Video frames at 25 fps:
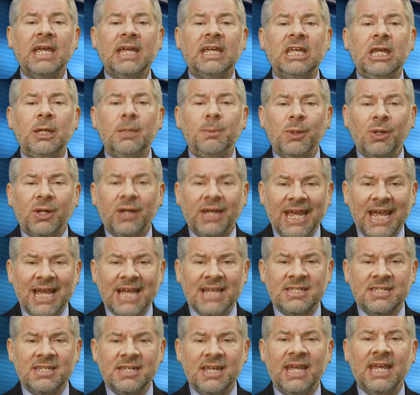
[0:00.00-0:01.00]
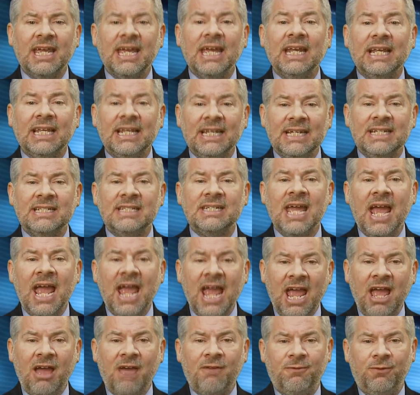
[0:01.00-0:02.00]
Keep your gas tank at least
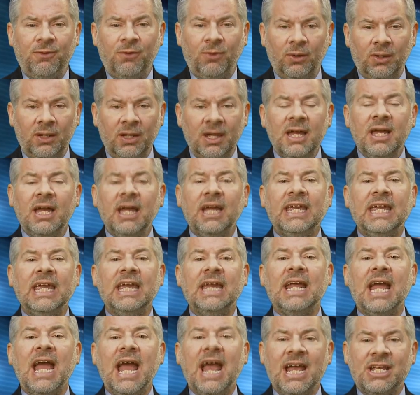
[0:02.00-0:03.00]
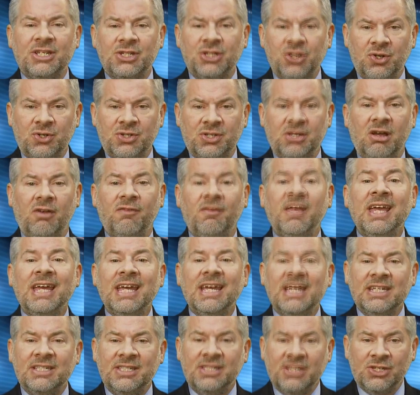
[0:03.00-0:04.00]
half full. Again, ask yourself,
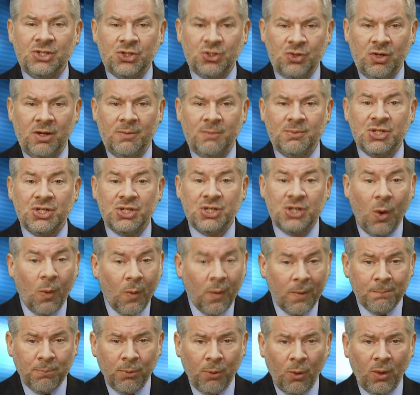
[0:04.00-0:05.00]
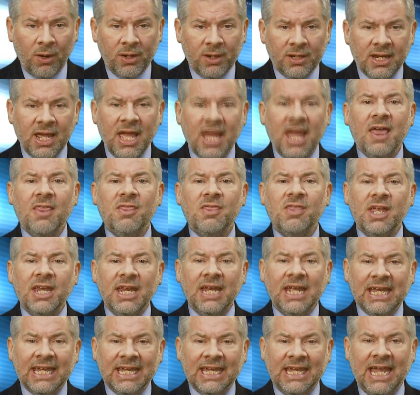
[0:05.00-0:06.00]
is this trip so important
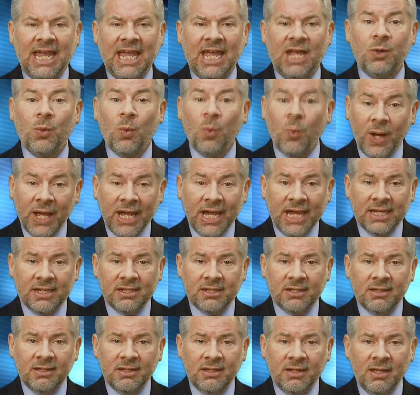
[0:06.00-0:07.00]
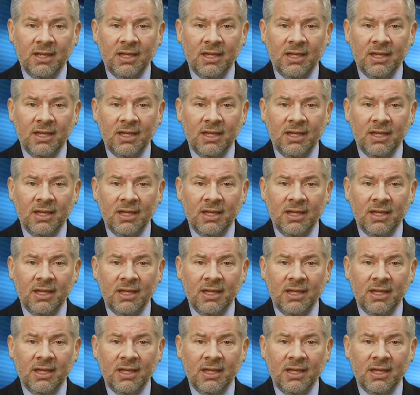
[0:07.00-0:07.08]
that it can't wait?